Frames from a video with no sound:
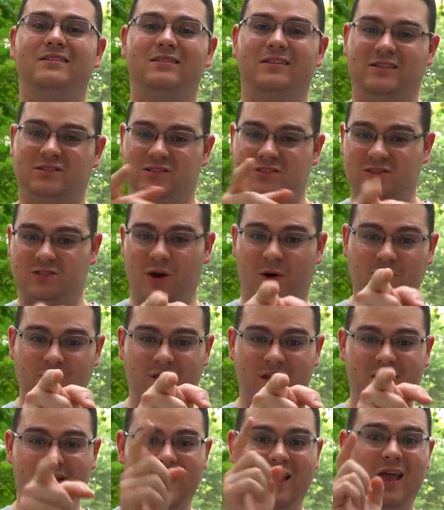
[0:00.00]
the
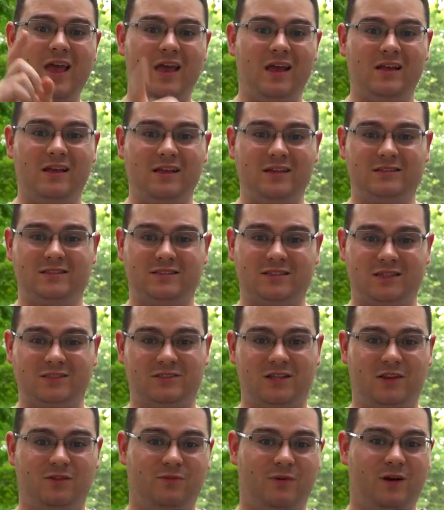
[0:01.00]
Sony
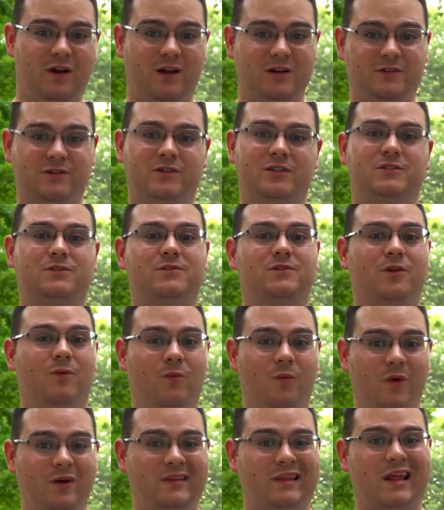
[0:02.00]
A6300 is the
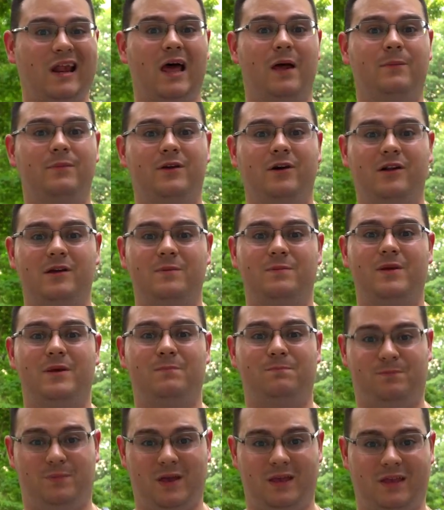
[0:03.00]
one that I'm going to
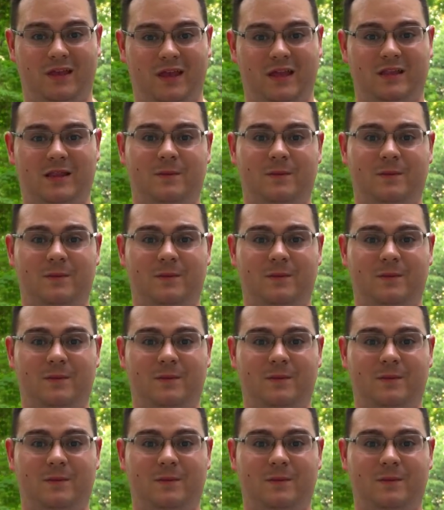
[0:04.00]
be picking,